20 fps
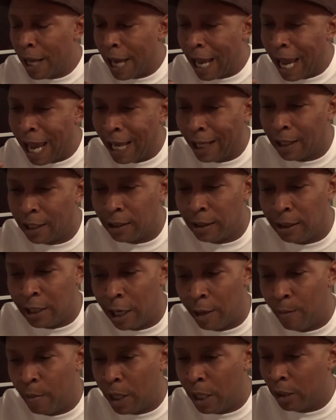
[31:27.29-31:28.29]

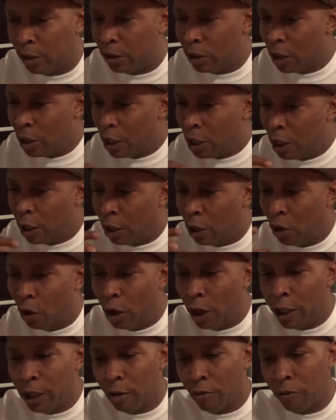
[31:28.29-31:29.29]
academics,
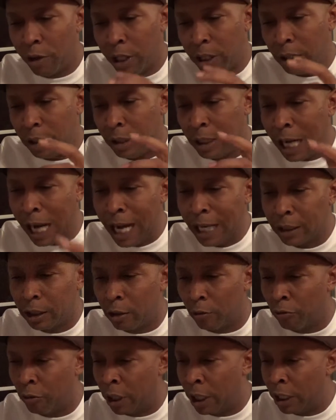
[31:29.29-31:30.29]
lawyering,
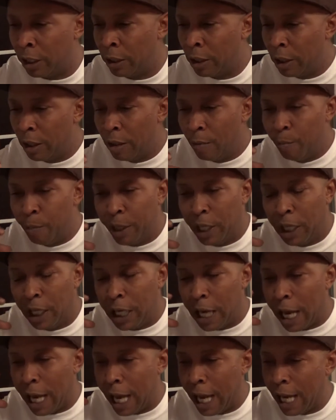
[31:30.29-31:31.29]
doctoring,
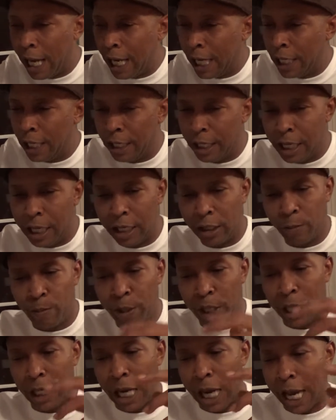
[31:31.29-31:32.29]
being ahead of this,
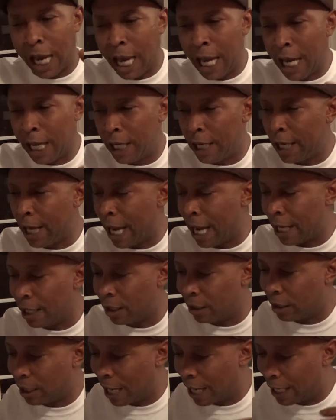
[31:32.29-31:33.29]
being ahead of that.
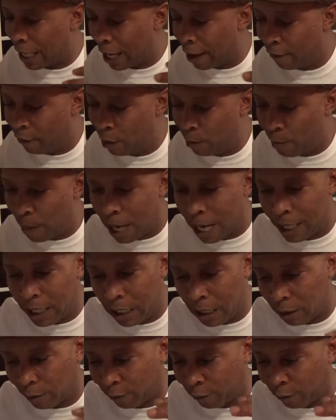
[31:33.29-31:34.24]
It's like everybody is